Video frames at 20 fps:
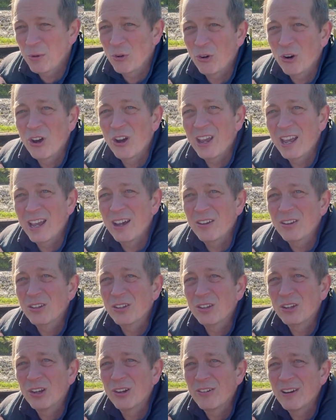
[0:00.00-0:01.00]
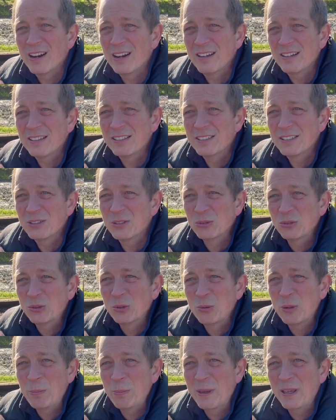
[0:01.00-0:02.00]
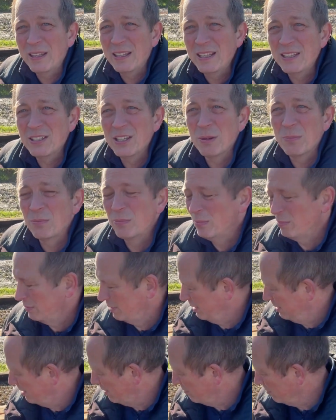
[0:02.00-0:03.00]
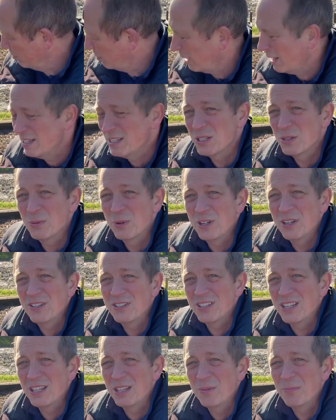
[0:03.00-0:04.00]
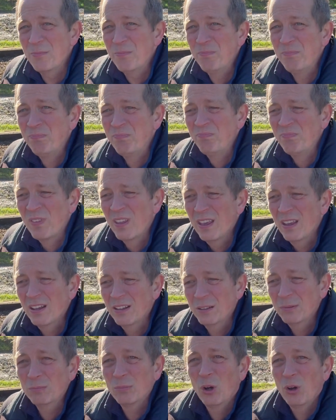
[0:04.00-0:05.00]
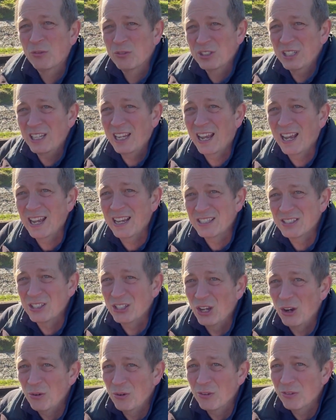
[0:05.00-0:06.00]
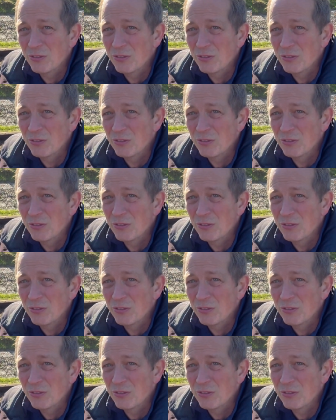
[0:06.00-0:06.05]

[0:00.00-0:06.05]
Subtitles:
your eye out, you can go around and sort of normally pick these up in different places where you see them. Obviously ask the owner